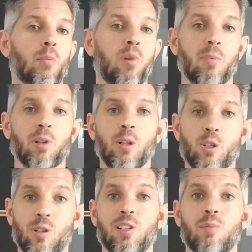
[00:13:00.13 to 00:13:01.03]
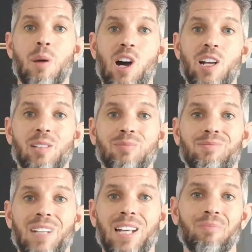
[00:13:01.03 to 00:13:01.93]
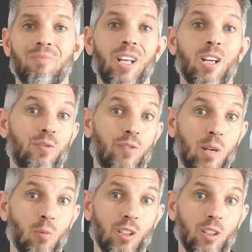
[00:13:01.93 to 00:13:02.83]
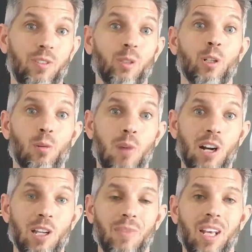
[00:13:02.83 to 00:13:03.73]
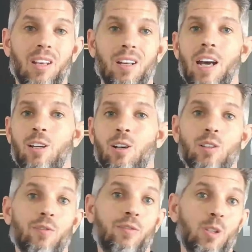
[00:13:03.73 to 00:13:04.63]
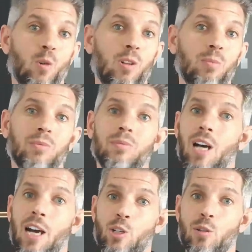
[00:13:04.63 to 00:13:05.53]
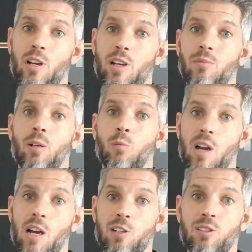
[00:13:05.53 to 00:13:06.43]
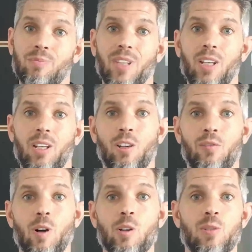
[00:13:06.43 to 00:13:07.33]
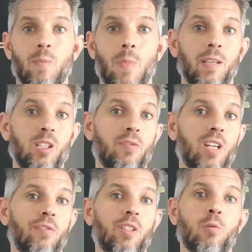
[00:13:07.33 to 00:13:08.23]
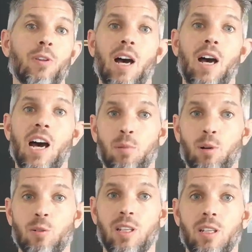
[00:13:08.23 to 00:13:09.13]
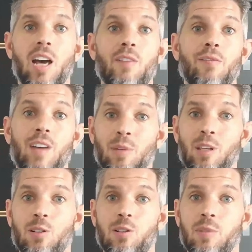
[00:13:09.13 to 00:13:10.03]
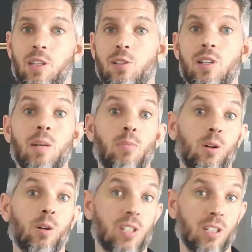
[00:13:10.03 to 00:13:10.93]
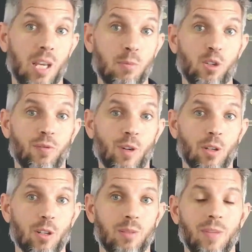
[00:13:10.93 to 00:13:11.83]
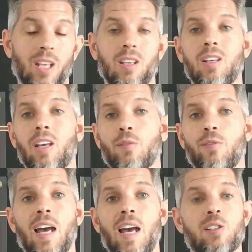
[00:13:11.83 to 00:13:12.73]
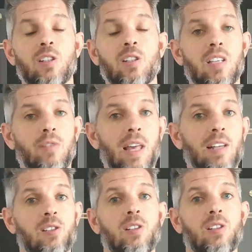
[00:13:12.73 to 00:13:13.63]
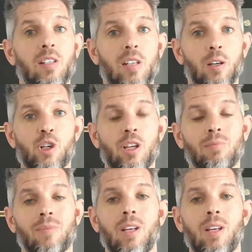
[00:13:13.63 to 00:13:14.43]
the proper nutrients in my body. Now, here's a framework to fuel your body. I call it fuel, hydrate, and rest. First, you've got to fuel with high protein, high fat meals, because protein keeps you focused and fats give you that sustained energy.